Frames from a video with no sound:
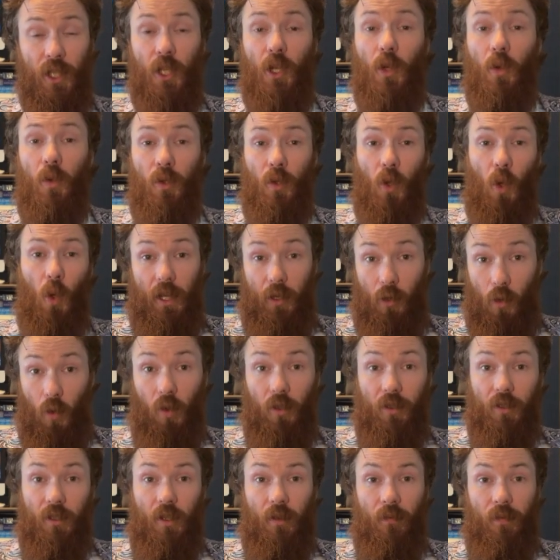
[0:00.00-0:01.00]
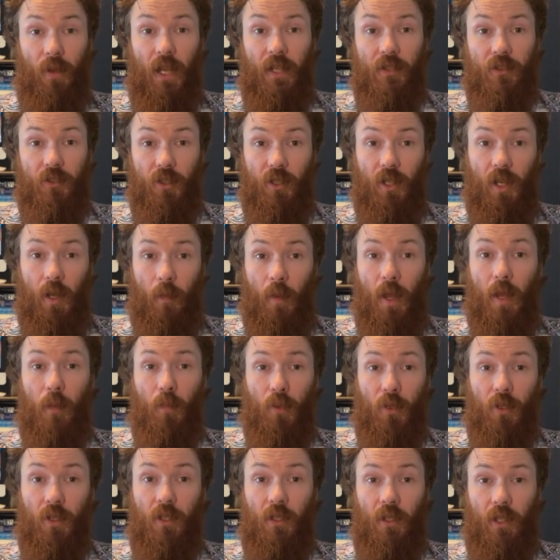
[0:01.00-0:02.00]
An older investor, I
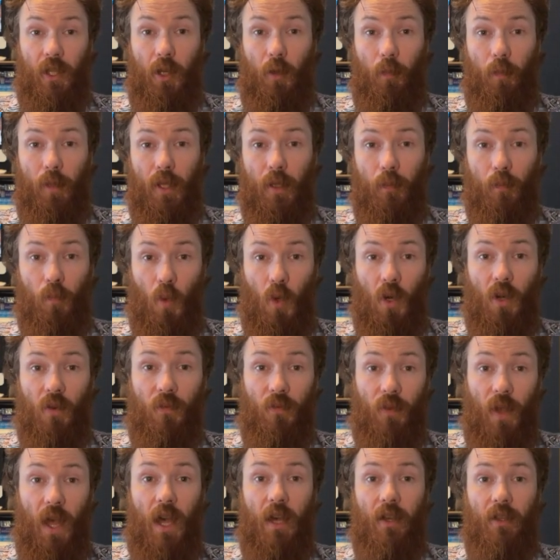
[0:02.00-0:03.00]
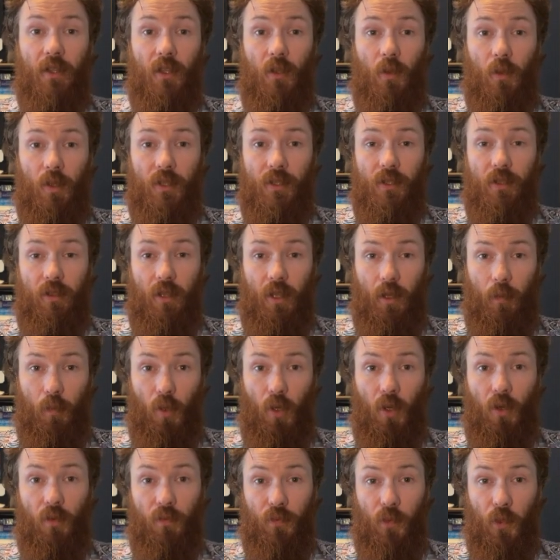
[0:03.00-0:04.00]
might put a little bit more value into their
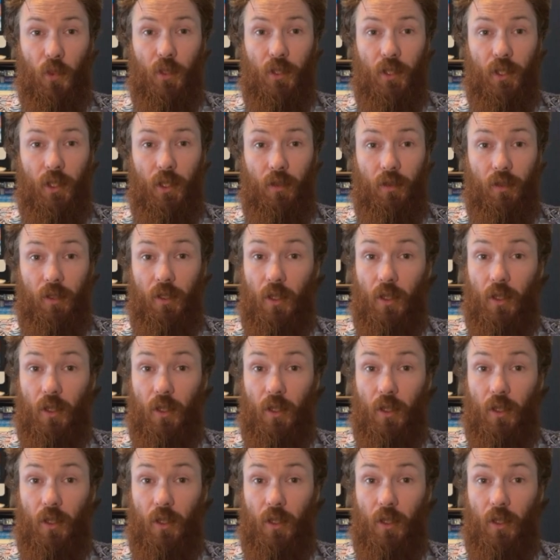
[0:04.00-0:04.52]
portfolio.